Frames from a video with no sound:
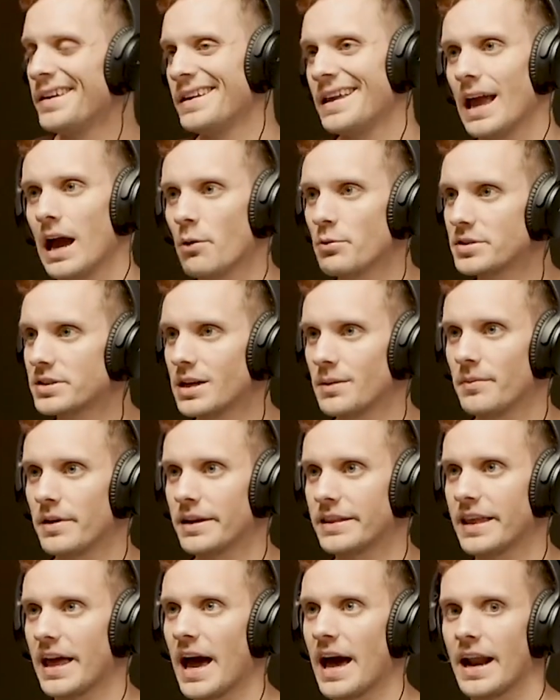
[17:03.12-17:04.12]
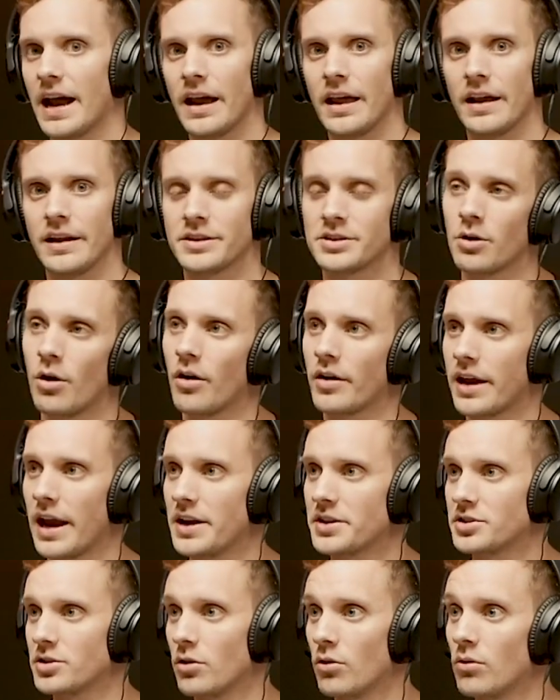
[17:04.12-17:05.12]
Yeah, it was something like that.
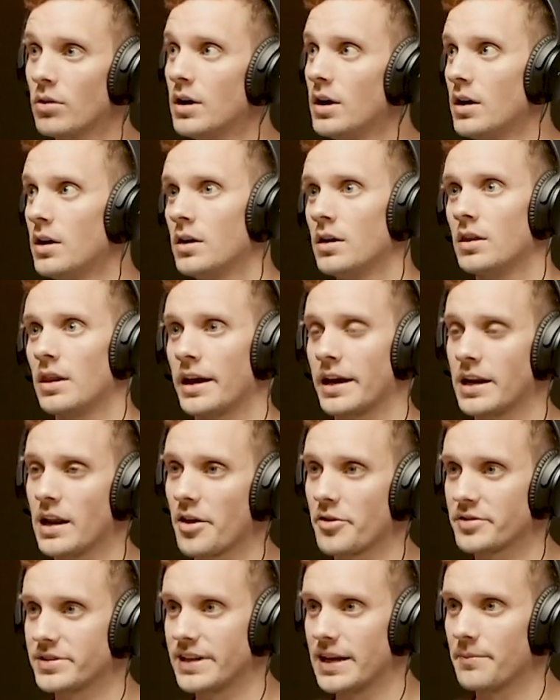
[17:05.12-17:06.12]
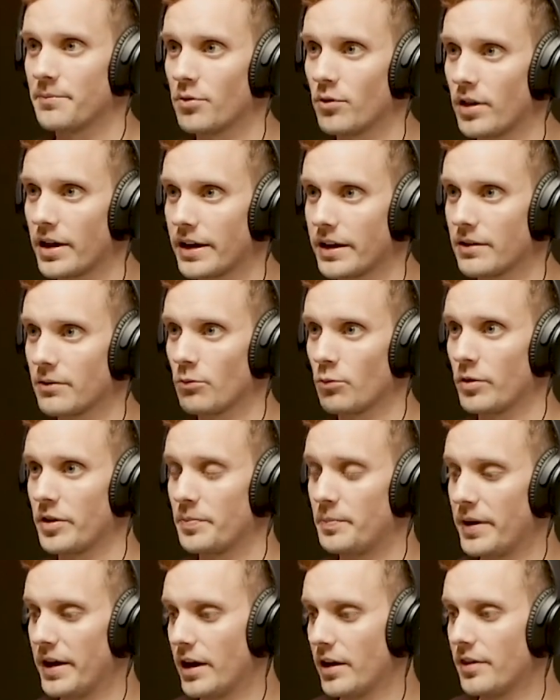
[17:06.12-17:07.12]
So like, another example, like,
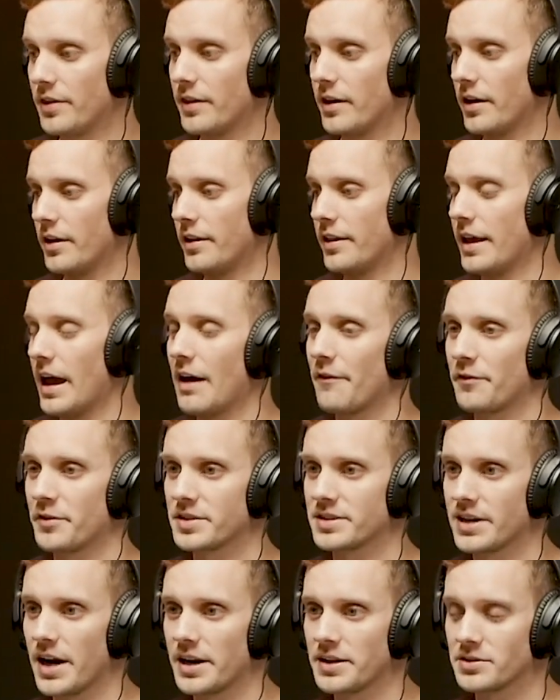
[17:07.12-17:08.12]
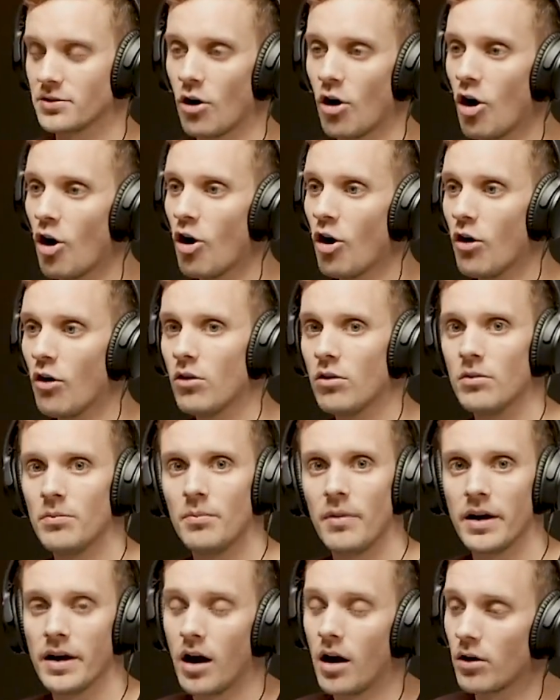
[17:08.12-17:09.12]
with big on the effort side is all
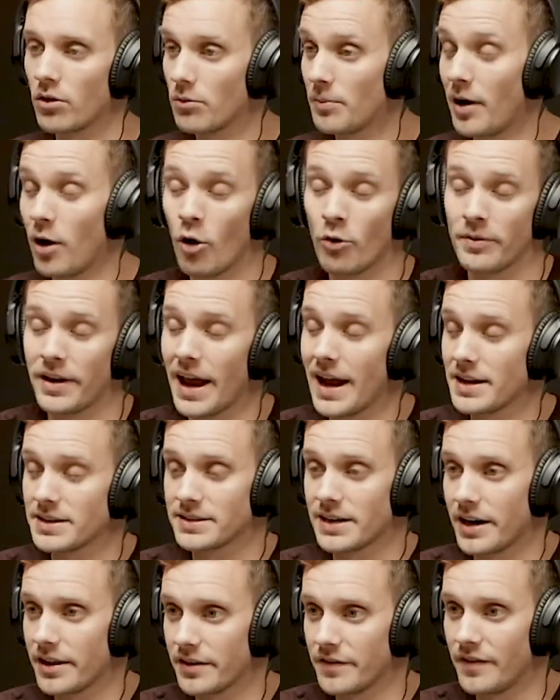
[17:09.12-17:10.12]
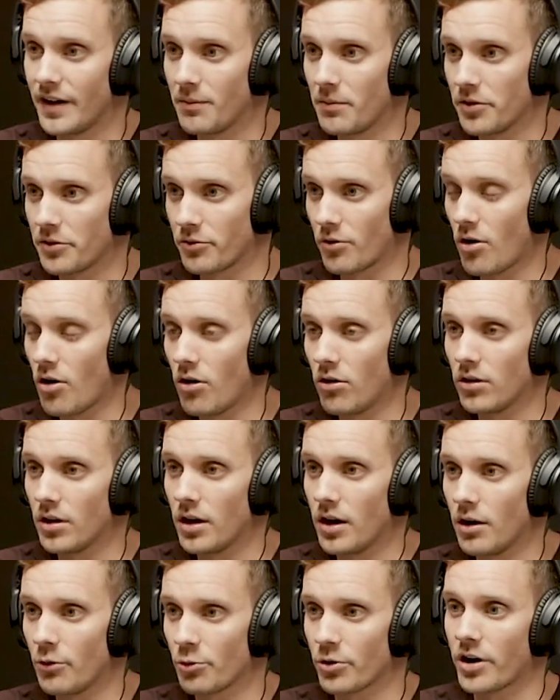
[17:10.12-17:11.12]
my whole dad's side of the family, they're
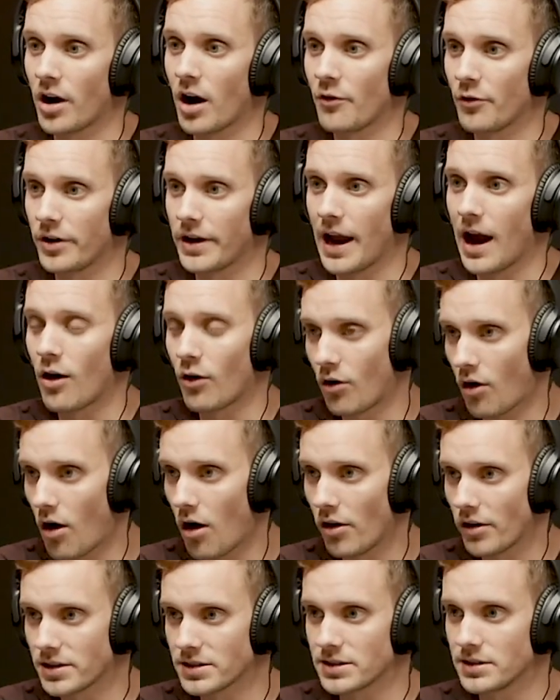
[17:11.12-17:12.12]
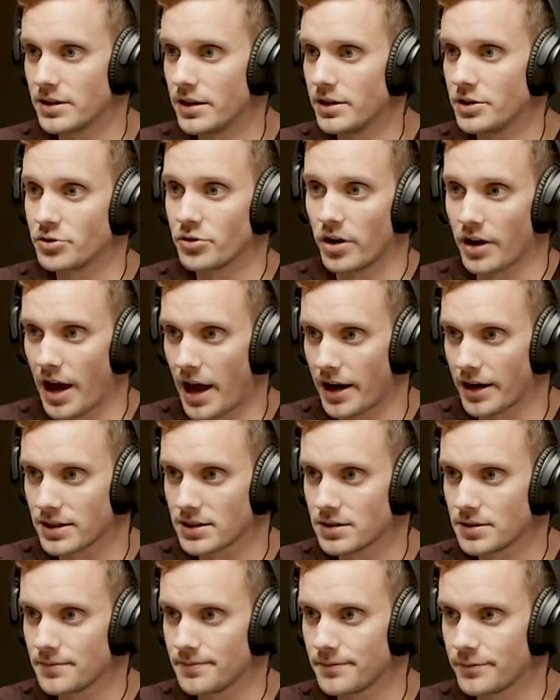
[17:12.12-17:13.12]
all recovering alcoholics and drug
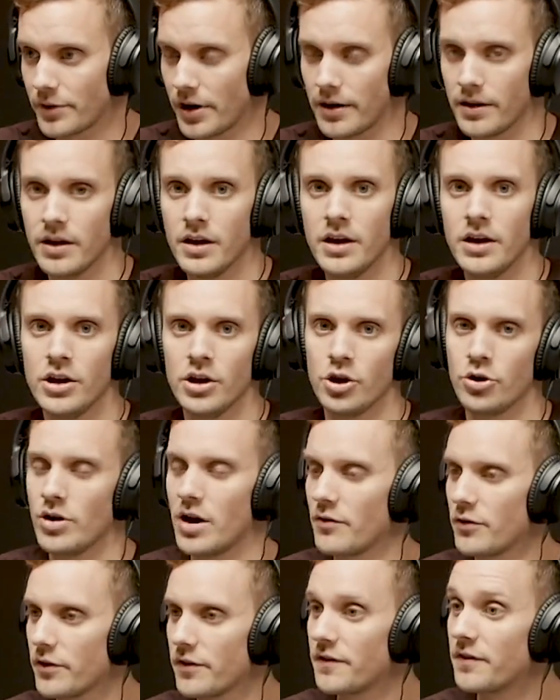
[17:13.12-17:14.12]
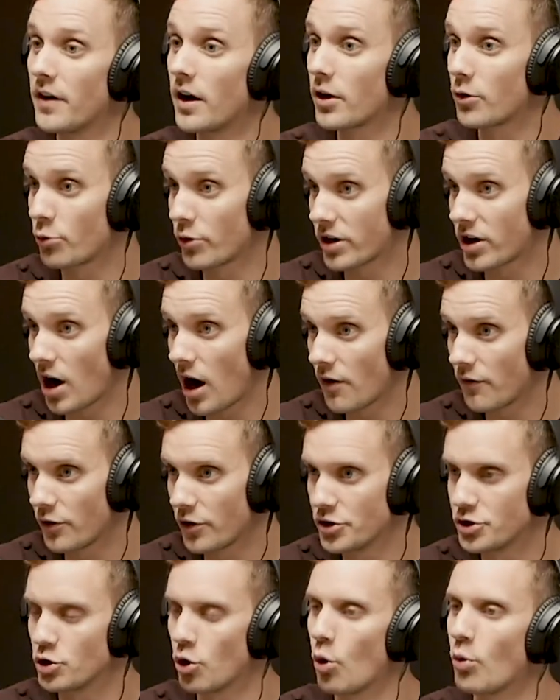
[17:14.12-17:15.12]
addicts, right? You're never
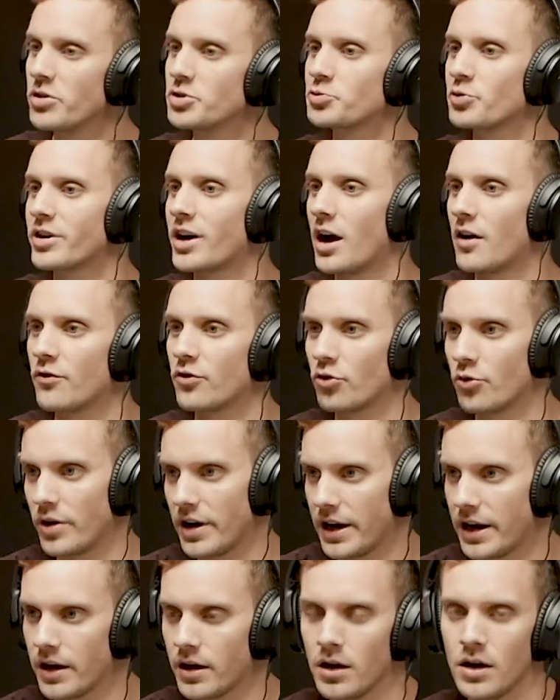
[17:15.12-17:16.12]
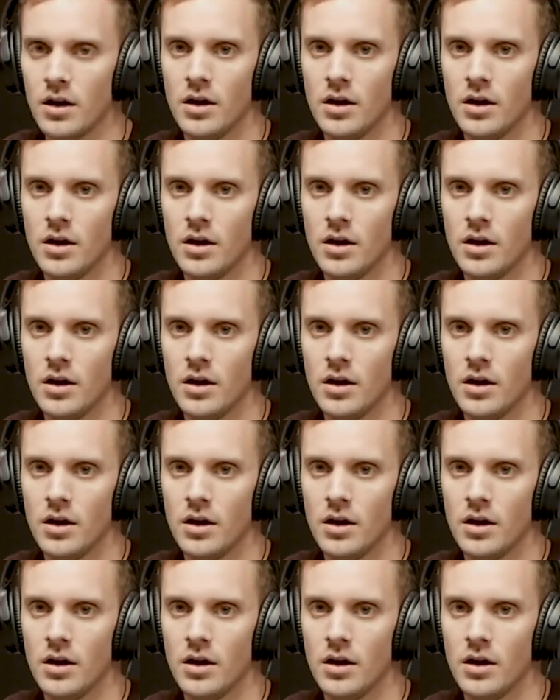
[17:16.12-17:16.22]
recovered, you're always recovering.